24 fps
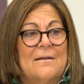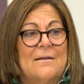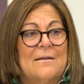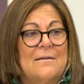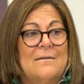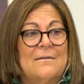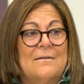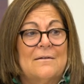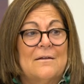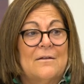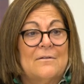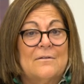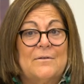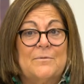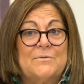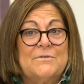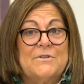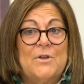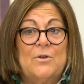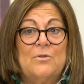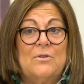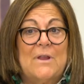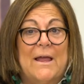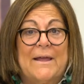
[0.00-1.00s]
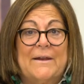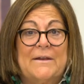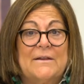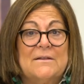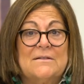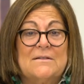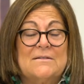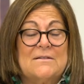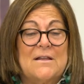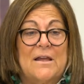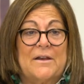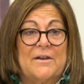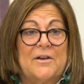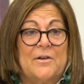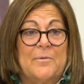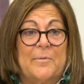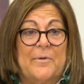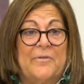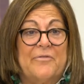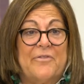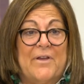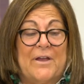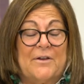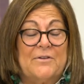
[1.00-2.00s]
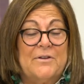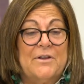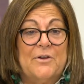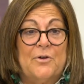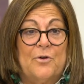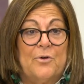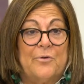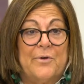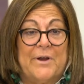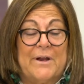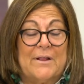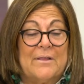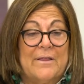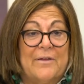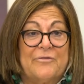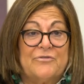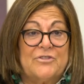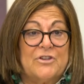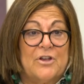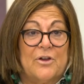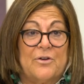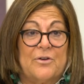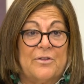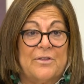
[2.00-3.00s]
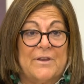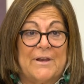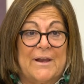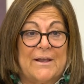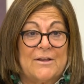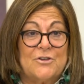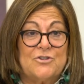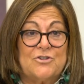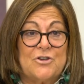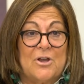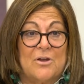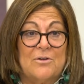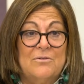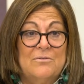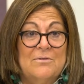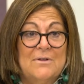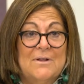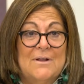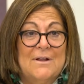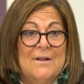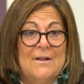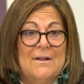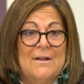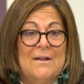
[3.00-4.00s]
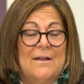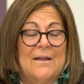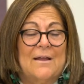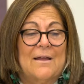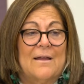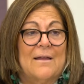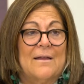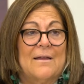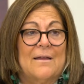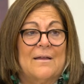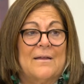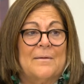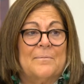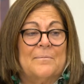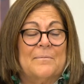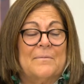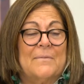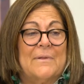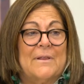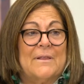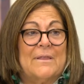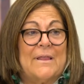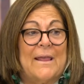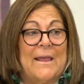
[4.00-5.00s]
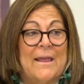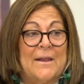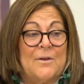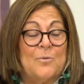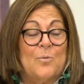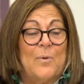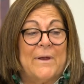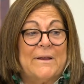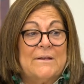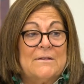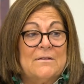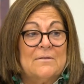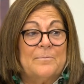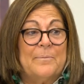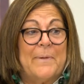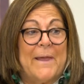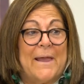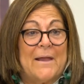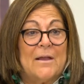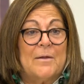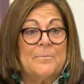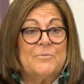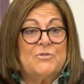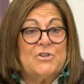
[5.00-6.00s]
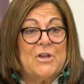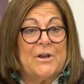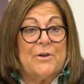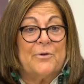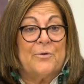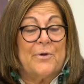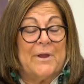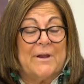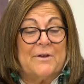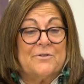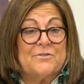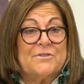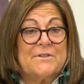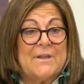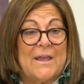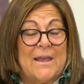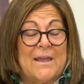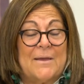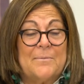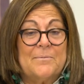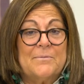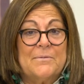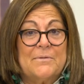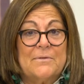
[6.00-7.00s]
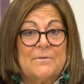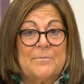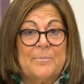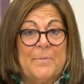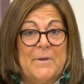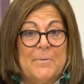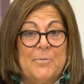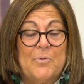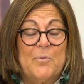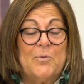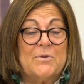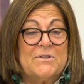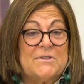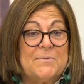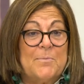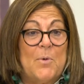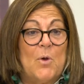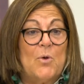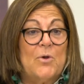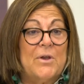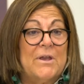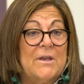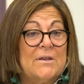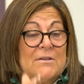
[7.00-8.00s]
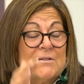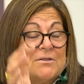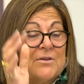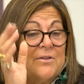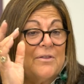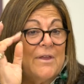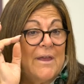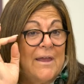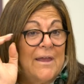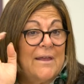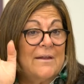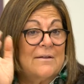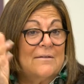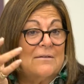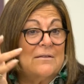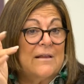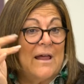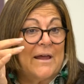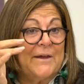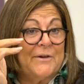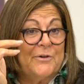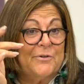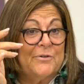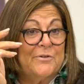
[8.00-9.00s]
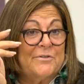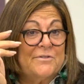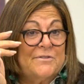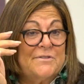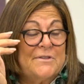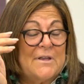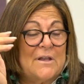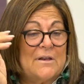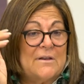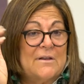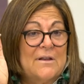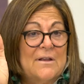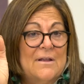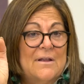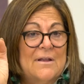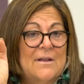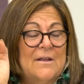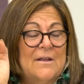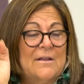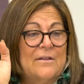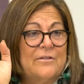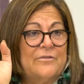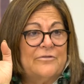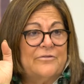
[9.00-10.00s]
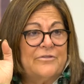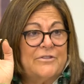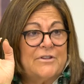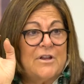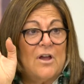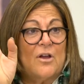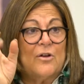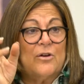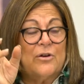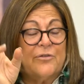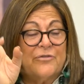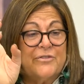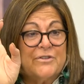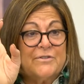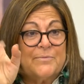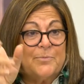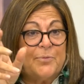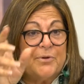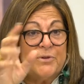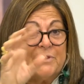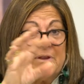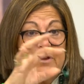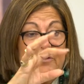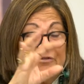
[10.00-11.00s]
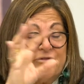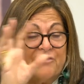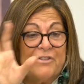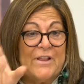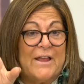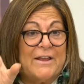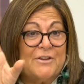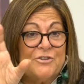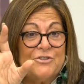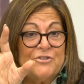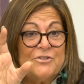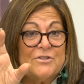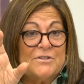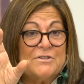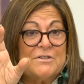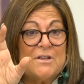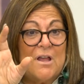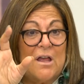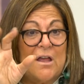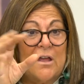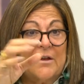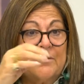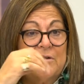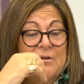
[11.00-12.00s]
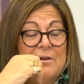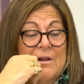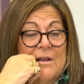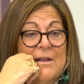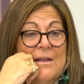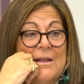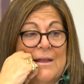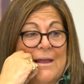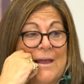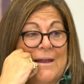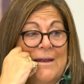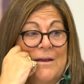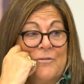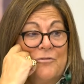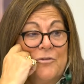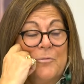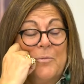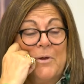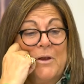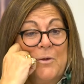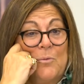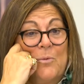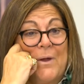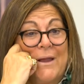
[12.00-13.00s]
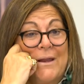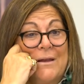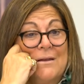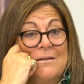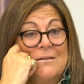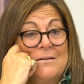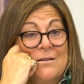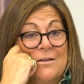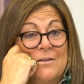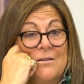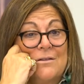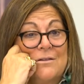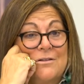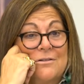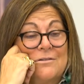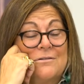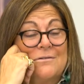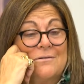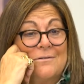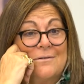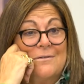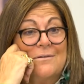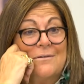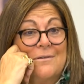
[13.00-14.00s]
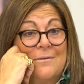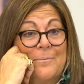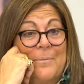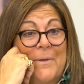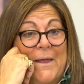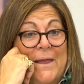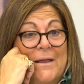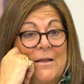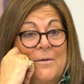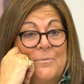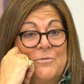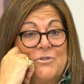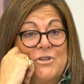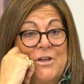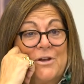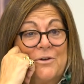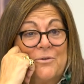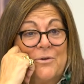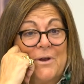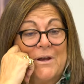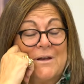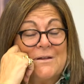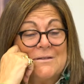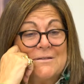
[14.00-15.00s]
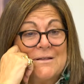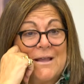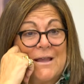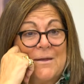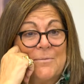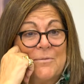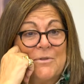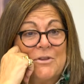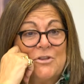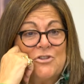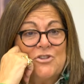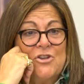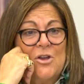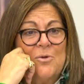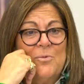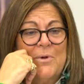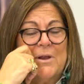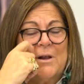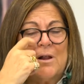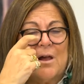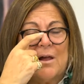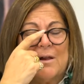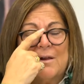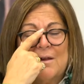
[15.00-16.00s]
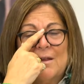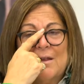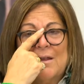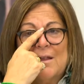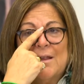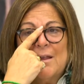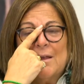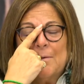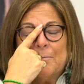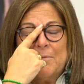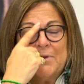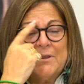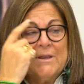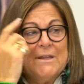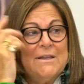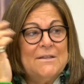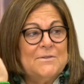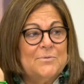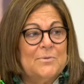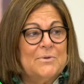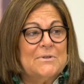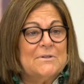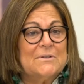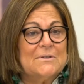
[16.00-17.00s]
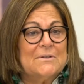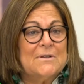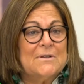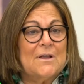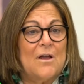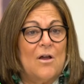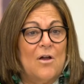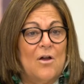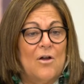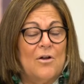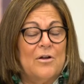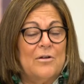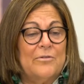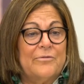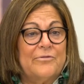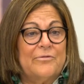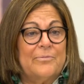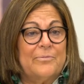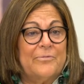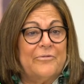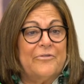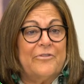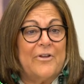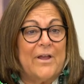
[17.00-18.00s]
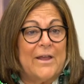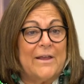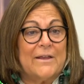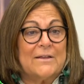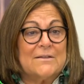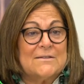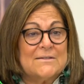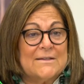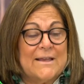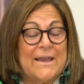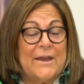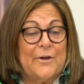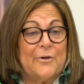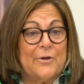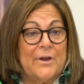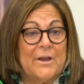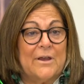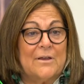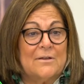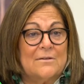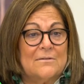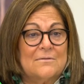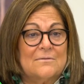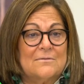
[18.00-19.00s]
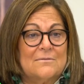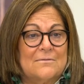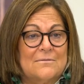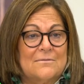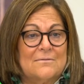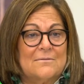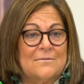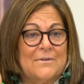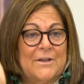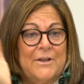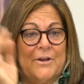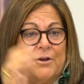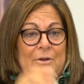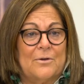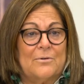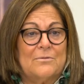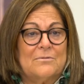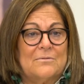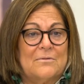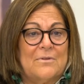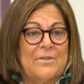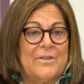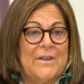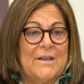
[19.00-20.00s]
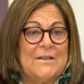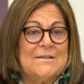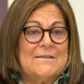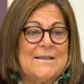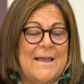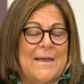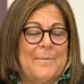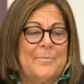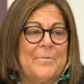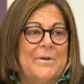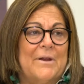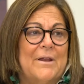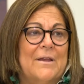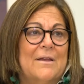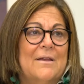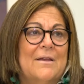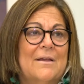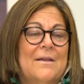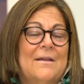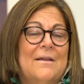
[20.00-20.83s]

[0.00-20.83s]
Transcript: no, there was no lighting designer to be found. He'd already left to go to the next show. They had to wait till backup generators came. People were smoking, so they had lighters, and photographers put their flashes on, and everybody waited till the backup generators came and the show went on. But these were horrifying, scary, you know, things happening.